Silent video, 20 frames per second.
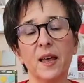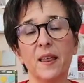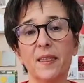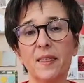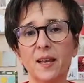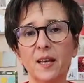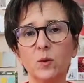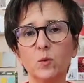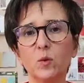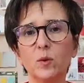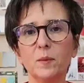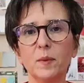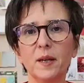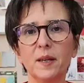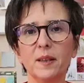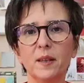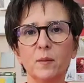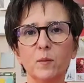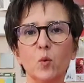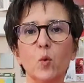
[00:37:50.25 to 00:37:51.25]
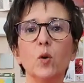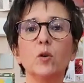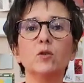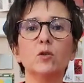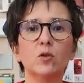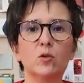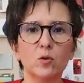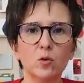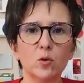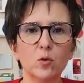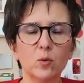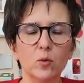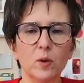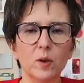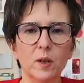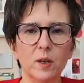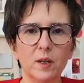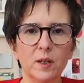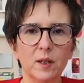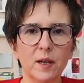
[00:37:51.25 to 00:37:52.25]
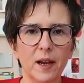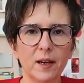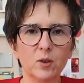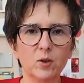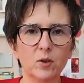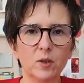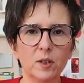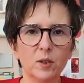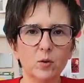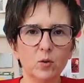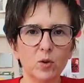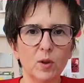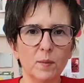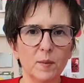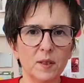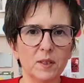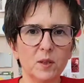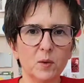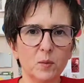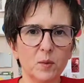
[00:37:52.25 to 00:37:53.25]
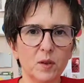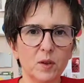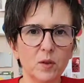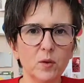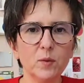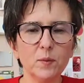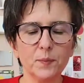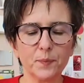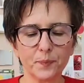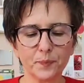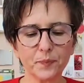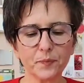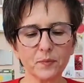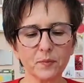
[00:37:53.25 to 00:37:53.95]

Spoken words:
That will make them want to actually do the meeting with you.